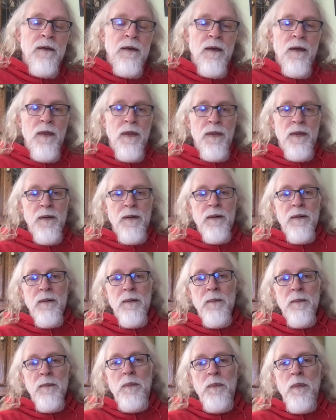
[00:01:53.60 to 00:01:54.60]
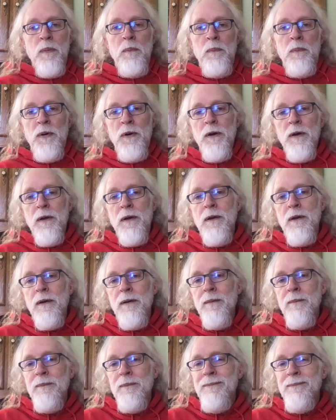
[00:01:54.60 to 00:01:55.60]
The
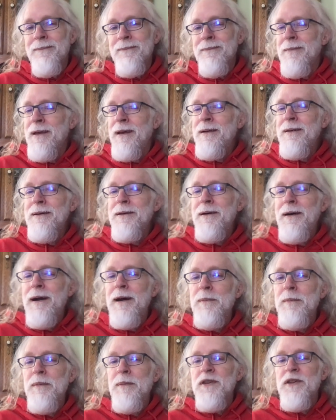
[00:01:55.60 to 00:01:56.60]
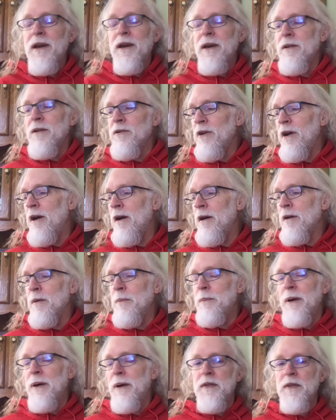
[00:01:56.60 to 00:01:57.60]
book, I don't know how much I can talk
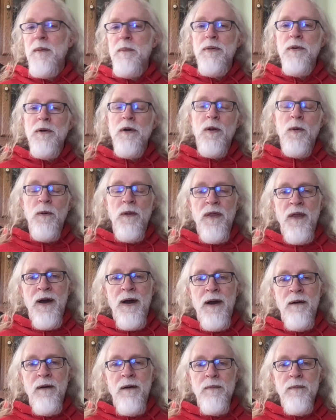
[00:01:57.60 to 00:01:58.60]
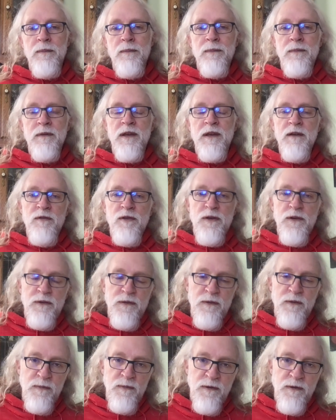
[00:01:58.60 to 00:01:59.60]
about the book without giving you
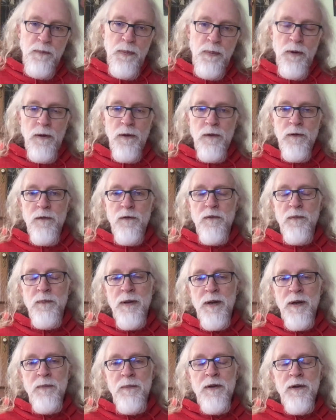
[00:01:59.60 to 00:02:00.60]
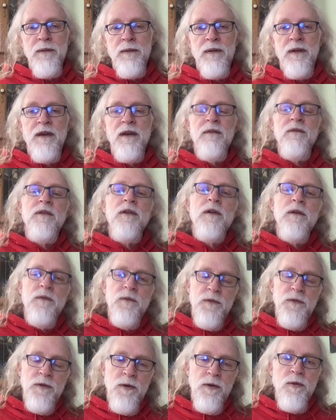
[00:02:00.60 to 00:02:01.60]
some spoilers, but I'm going to give you a
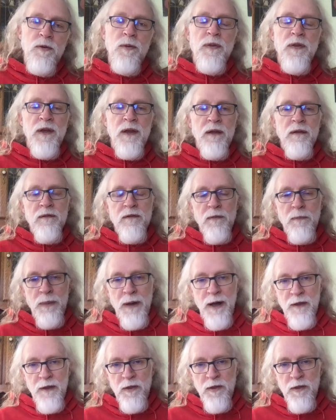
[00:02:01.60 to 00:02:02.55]
few things about the